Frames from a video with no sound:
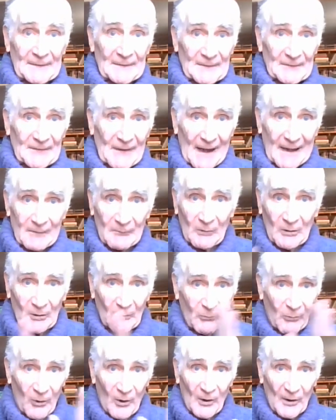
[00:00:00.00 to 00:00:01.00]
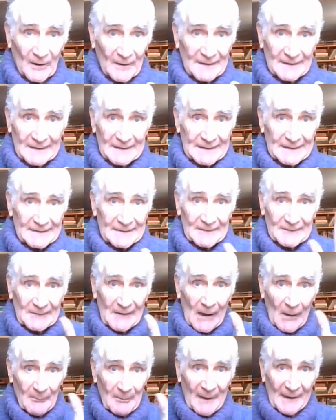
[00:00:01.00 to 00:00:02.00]
the Second World War. It doesn't
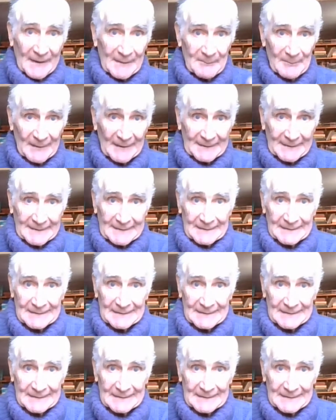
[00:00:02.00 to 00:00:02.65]
help anybody.